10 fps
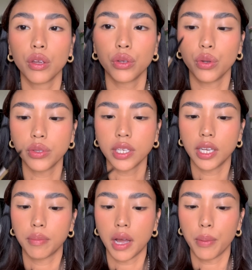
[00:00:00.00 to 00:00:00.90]

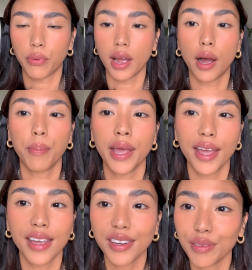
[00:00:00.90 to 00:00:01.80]
Using my brow
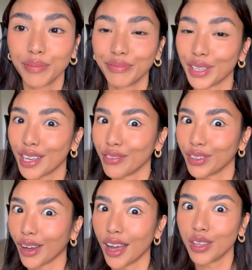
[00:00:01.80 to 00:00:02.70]
pen. If
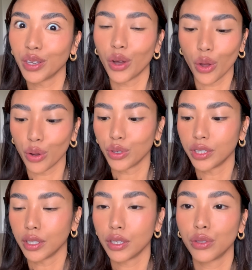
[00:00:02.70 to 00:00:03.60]
you guys are
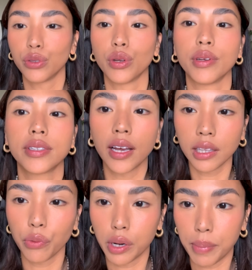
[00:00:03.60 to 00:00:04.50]
OGs, you know
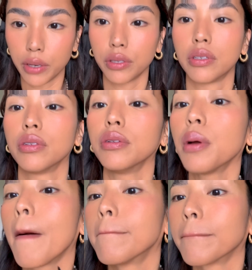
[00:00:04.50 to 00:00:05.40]
exactly what I'm about to
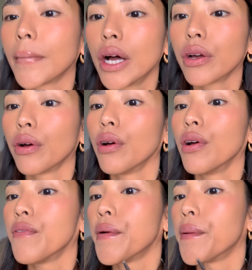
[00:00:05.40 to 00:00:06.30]
do. Go
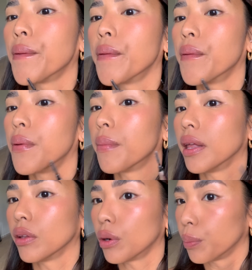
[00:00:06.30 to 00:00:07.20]
over all
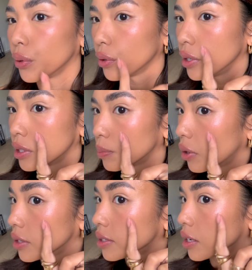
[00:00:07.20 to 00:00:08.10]
my little beauty
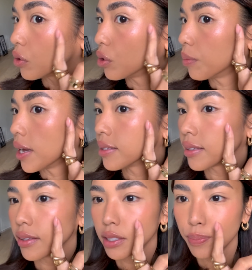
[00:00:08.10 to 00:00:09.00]
spots and all my
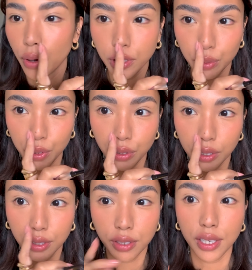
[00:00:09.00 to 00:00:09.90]
sunspots, which you
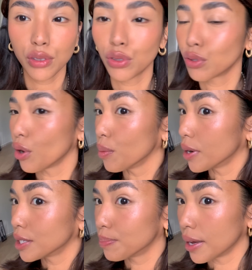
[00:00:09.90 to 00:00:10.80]
can see so
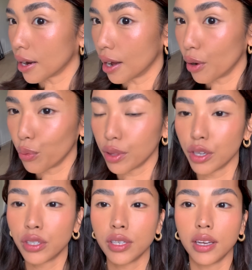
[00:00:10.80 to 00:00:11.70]
much better with
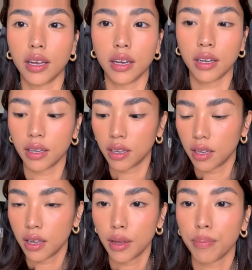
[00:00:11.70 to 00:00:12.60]
a sheer
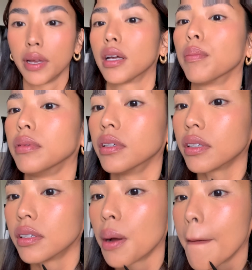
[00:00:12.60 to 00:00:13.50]
makeup
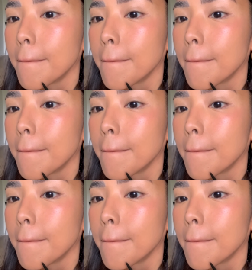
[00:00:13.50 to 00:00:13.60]
look.